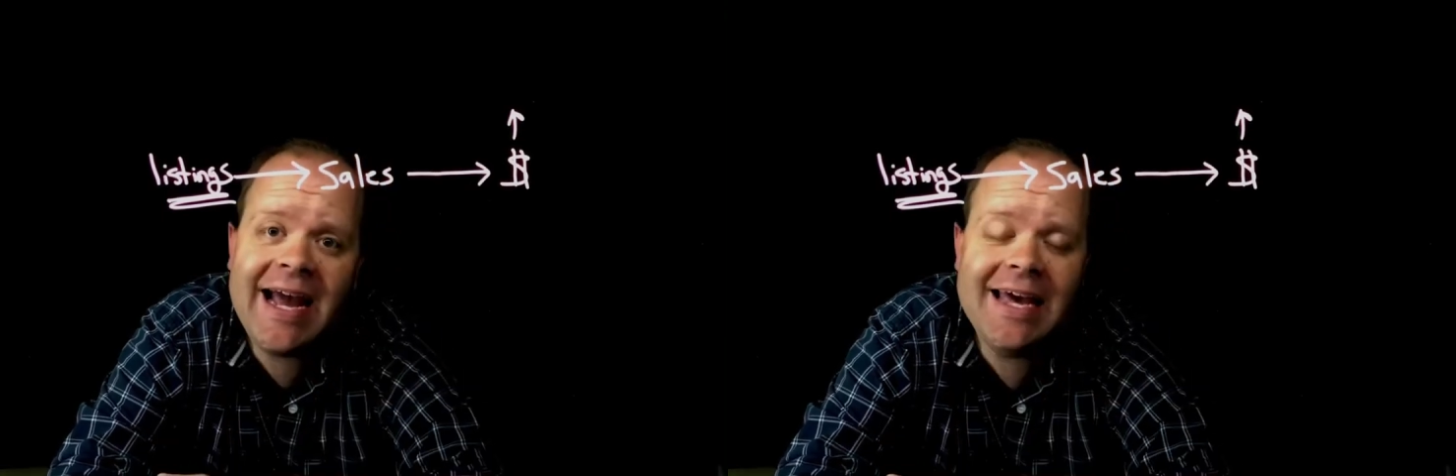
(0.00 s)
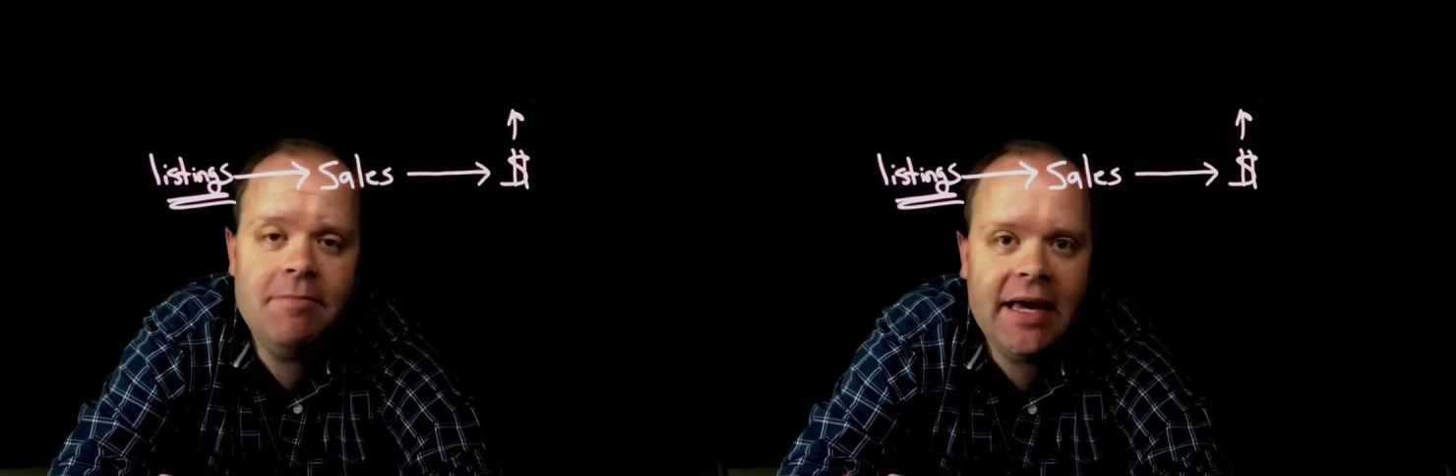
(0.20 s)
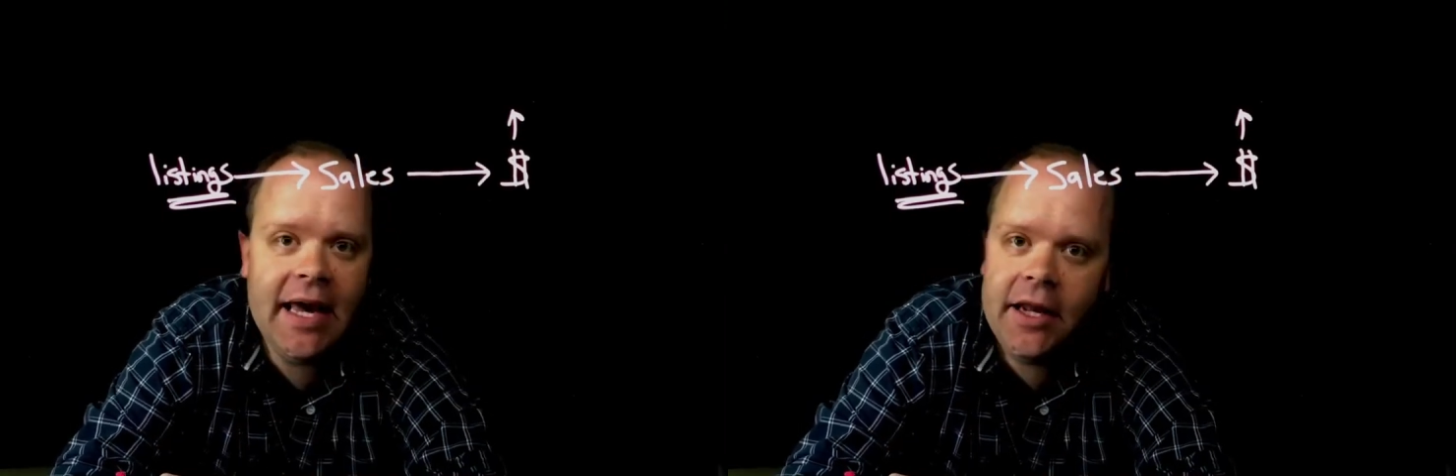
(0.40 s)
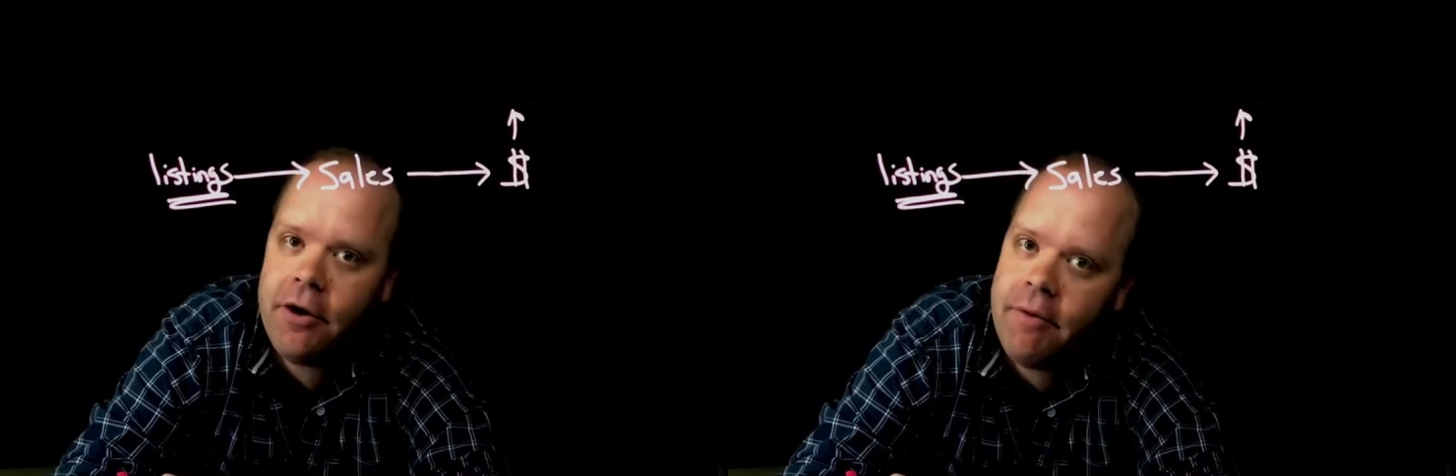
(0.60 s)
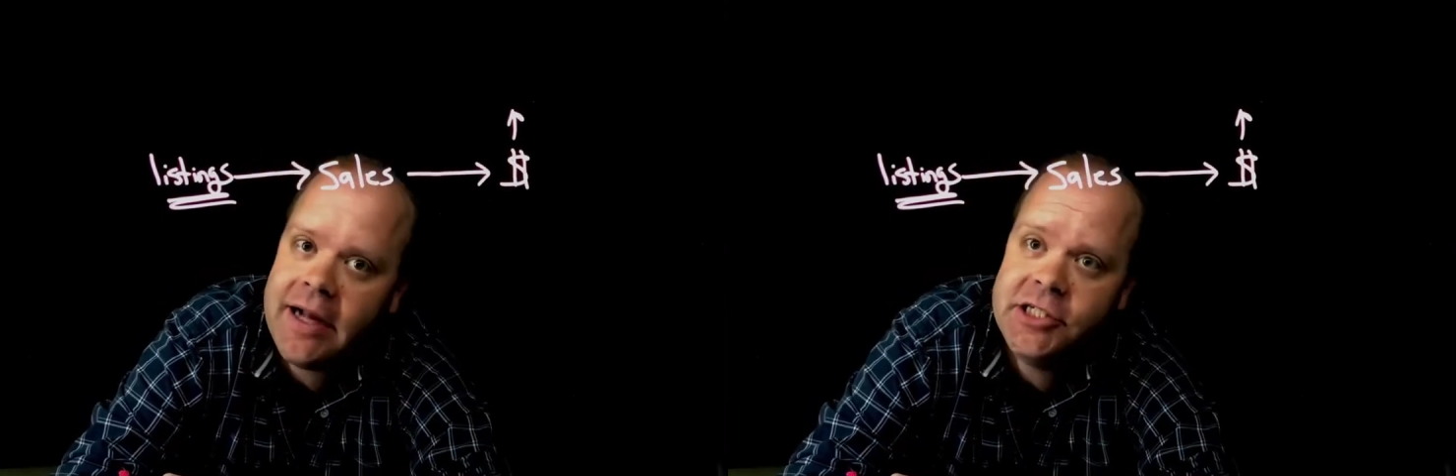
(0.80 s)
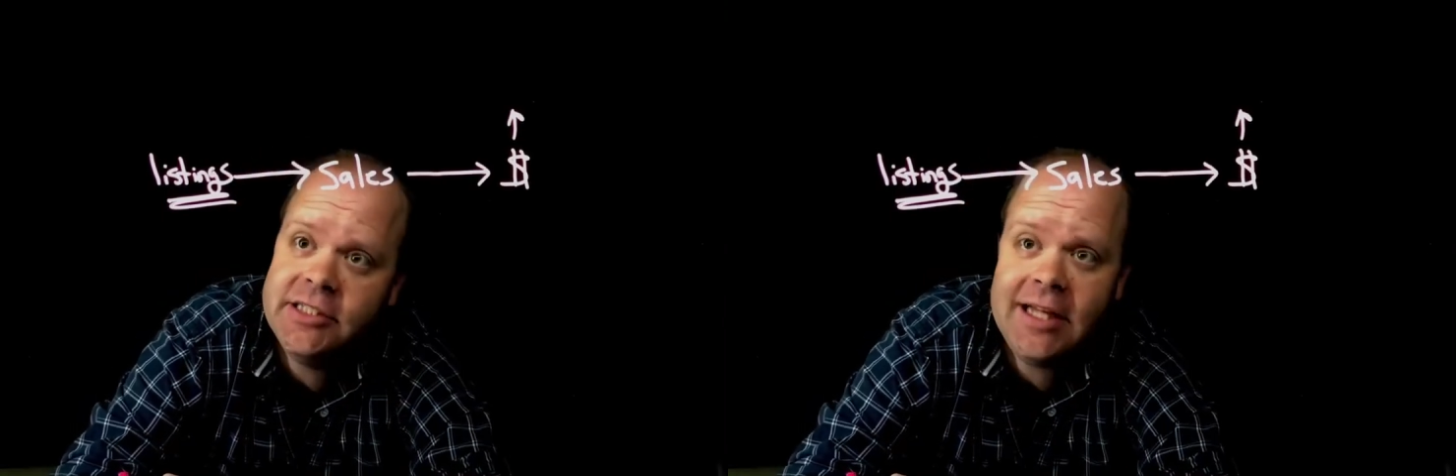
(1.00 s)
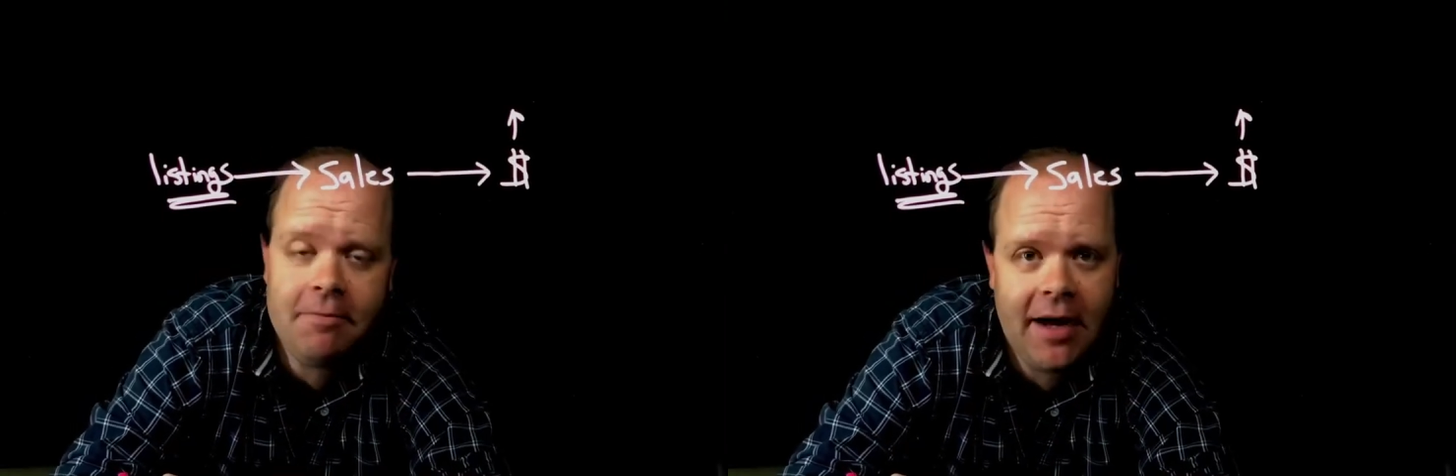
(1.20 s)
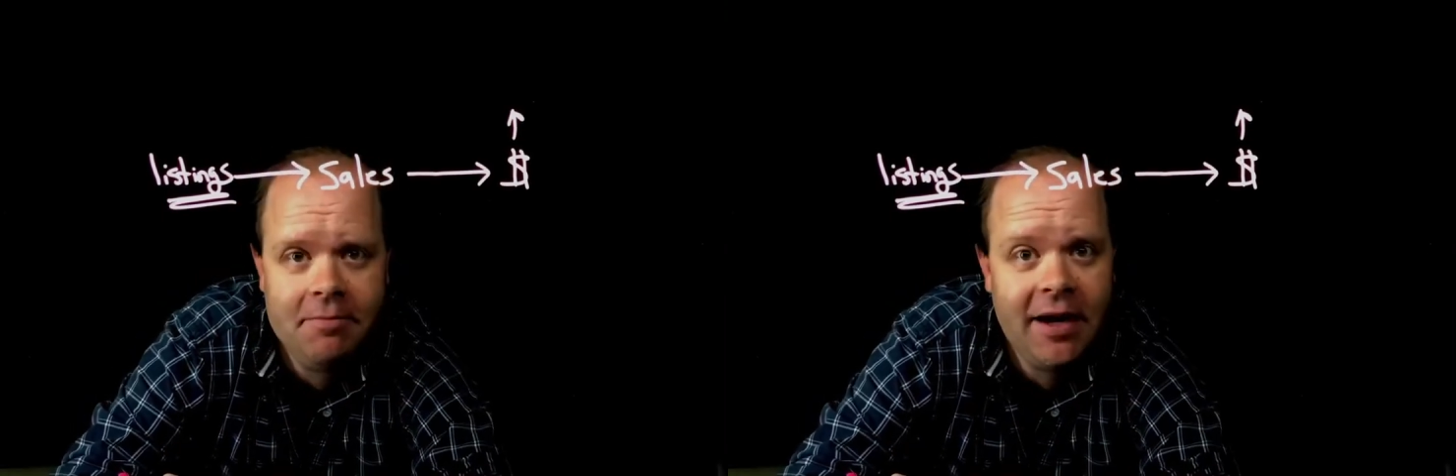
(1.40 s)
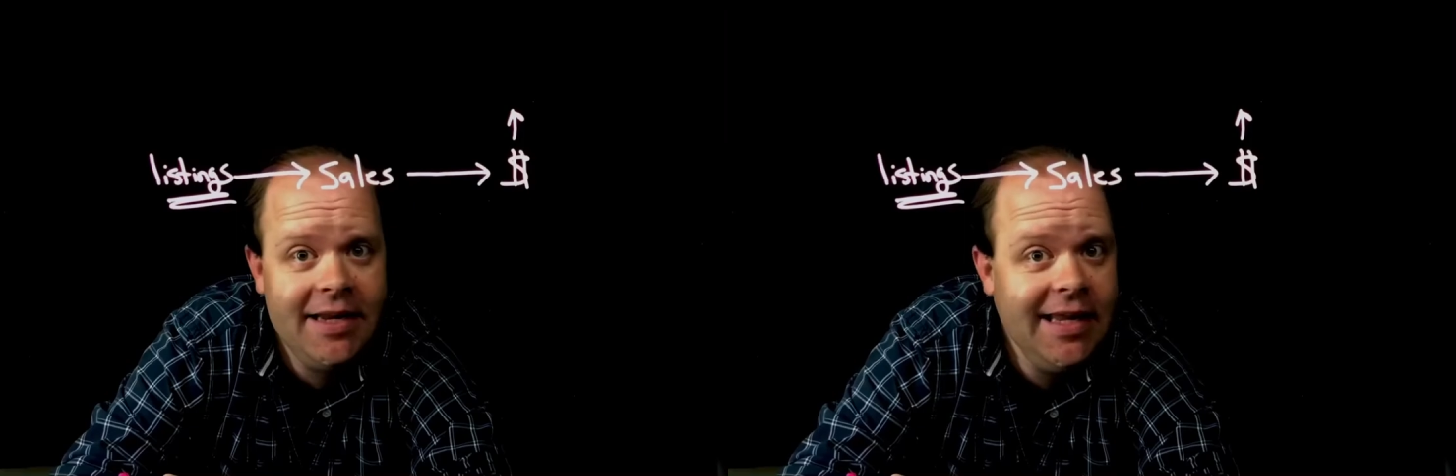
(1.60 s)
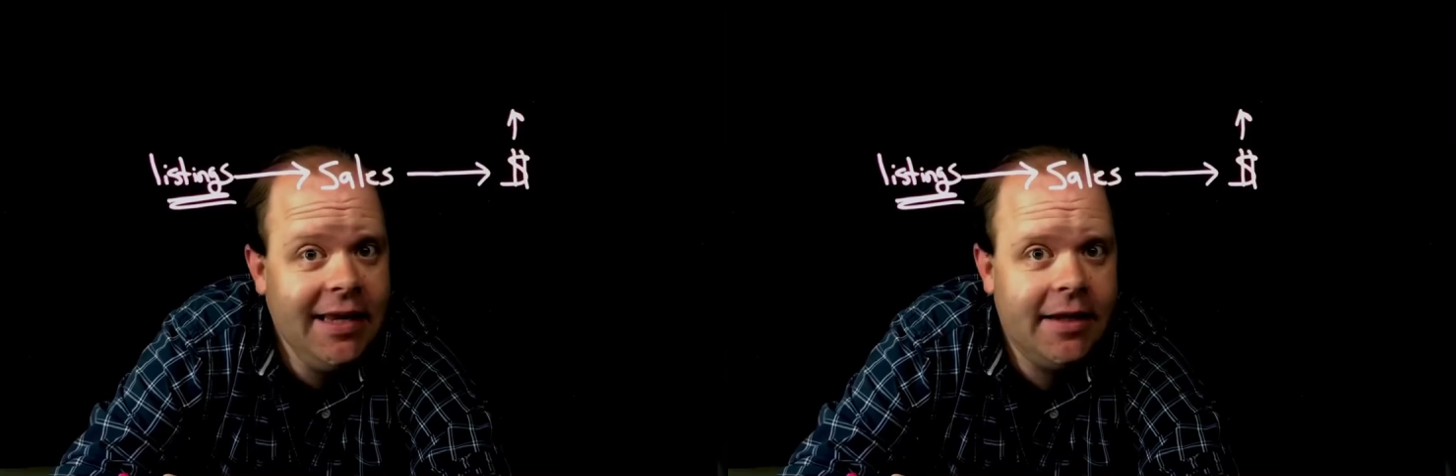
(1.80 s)
and make any corrections that I might
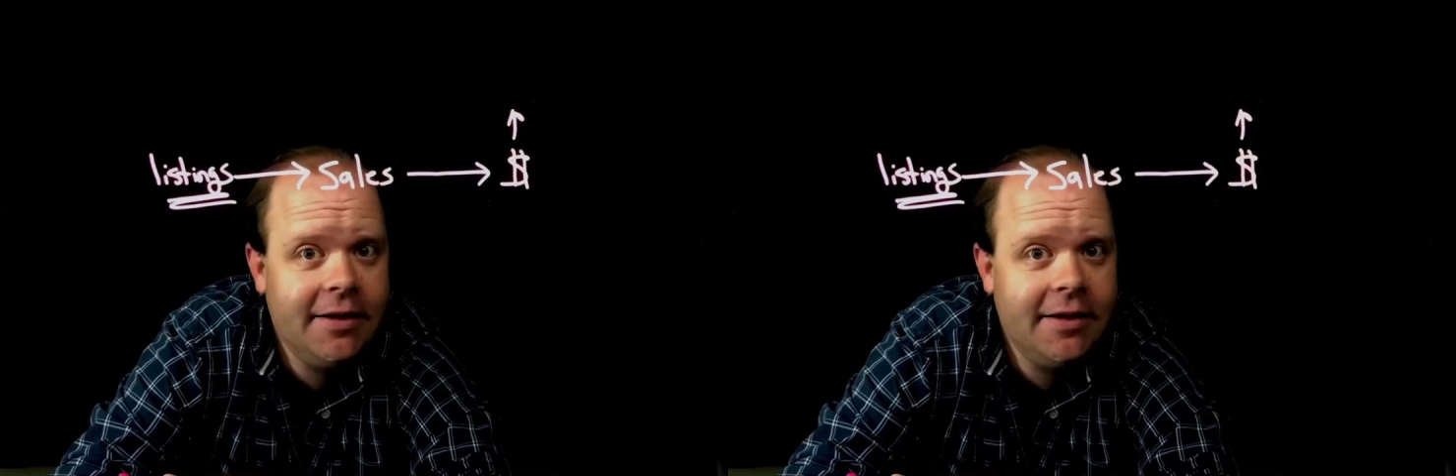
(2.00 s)
need.